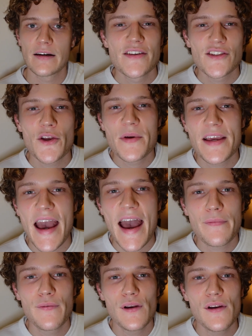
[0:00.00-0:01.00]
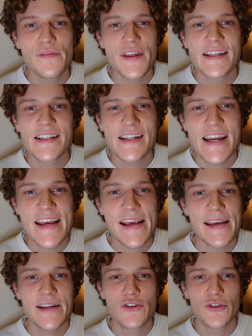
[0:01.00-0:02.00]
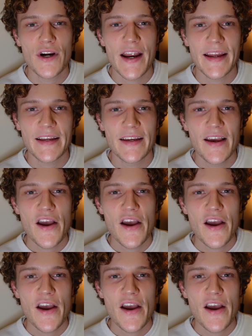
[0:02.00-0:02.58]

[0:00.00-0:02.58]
So be careful of this sneaky trick.